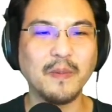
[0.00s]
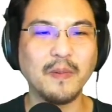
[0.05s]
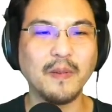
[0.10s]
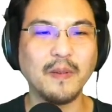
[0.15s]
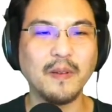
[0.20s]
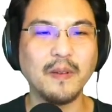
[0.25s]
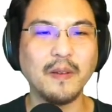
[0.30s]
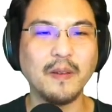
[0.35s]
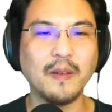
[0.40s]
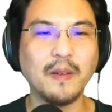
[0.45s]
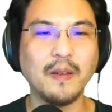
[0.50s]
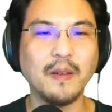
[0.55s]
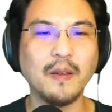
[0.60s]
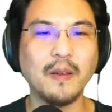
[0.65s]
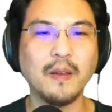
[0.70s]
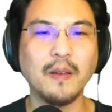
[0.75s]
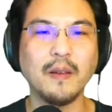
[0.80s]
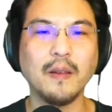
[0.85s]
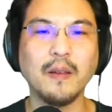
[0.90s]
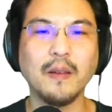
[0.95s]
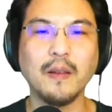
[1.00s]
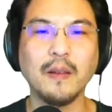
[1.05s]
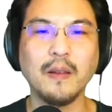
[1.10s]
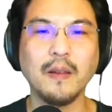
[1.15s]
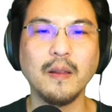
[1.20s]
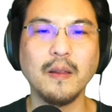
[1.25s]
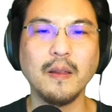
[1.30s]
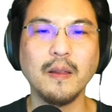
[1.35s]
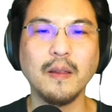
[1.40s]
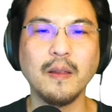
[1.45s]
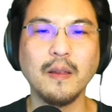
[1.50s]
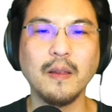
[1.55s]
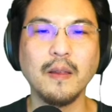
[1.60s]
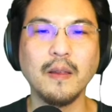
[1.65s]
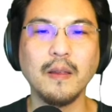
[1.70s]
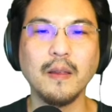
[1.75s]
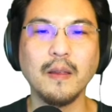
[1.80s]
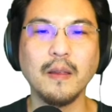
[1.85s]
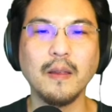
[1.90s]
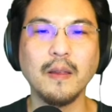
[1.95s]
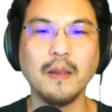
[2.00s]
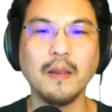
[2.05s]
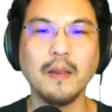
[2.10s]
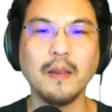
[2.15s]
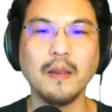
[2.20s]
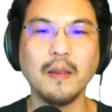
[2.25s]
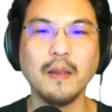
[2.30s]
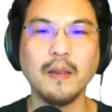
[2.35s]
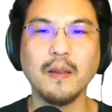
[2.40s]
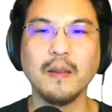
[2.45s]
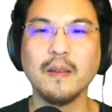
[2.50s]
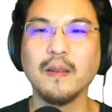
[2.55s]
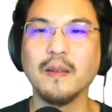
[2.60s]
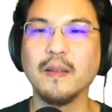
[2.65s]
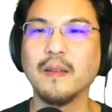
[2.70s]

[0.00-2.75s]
Nobody speaks.